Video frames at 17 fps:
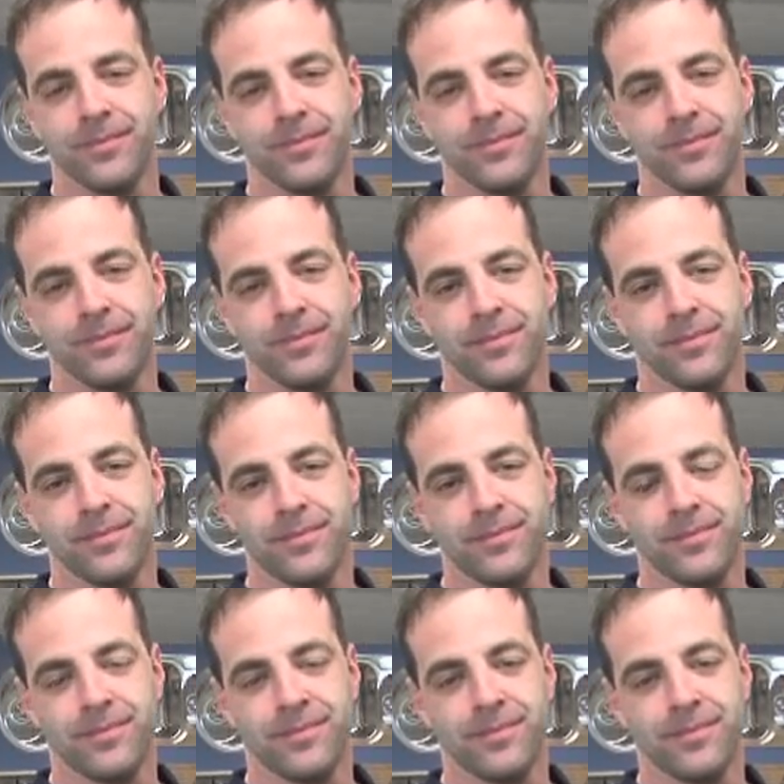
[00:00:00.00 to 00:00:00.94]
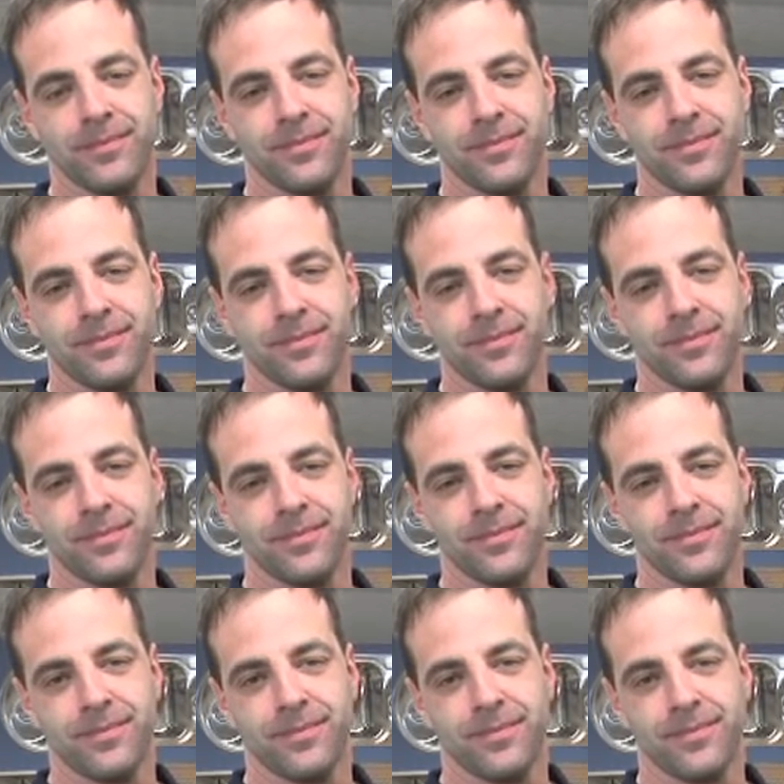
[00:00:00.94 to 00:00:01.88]

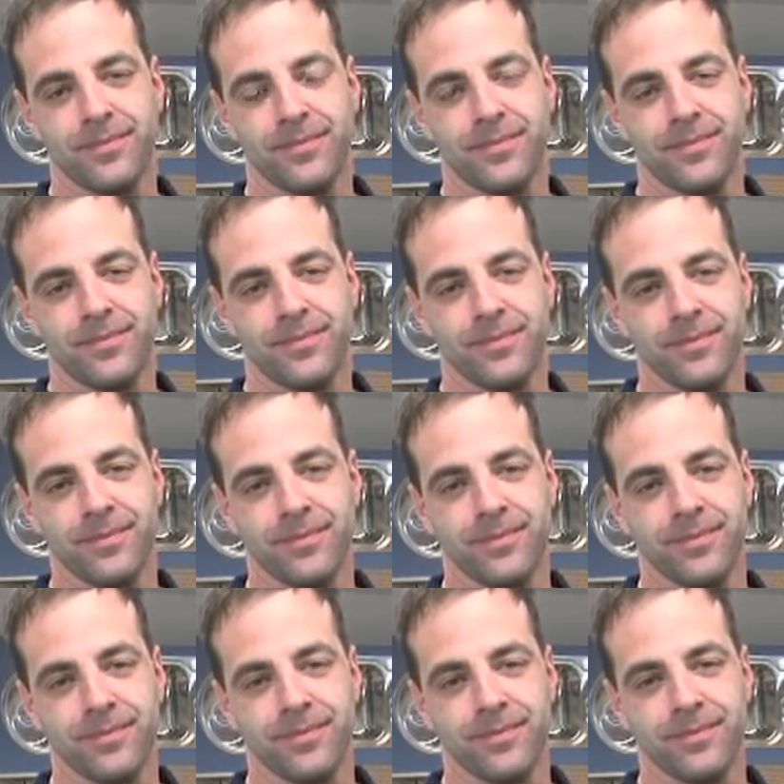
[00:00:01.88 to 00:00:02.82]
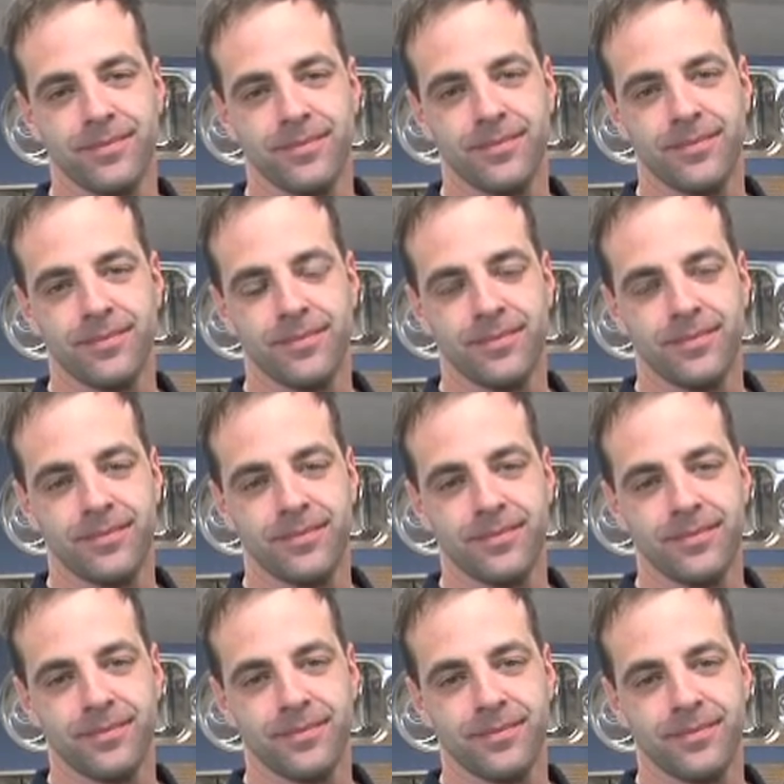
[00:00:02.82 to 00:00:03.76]

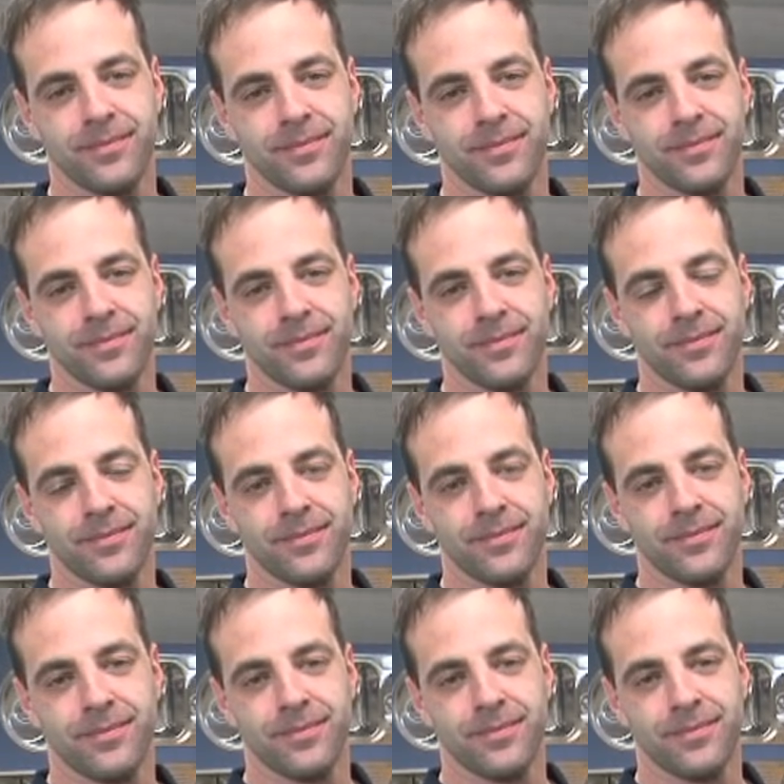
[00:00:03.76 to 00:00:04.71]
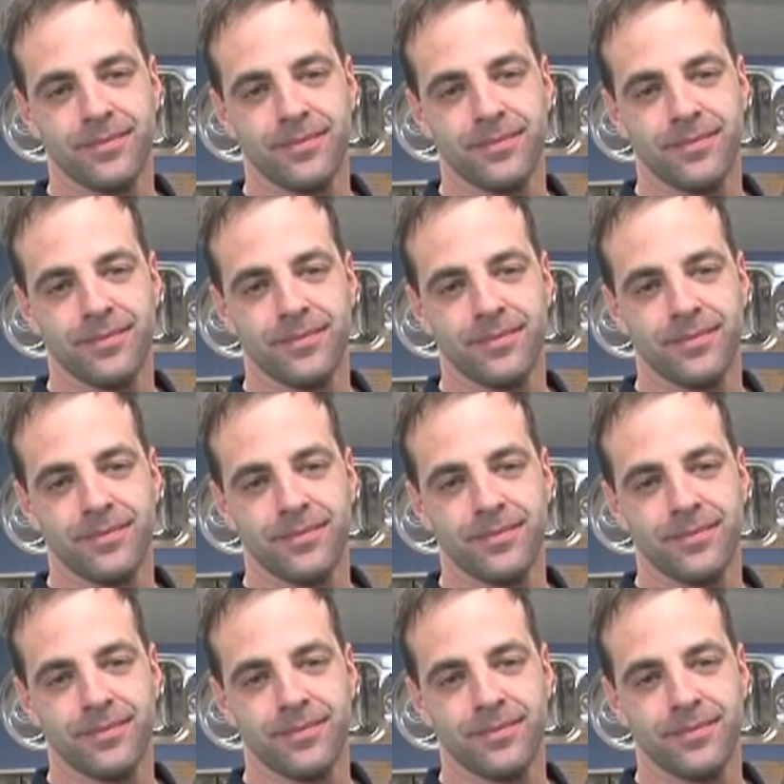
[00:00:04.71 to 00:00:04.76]
(silent)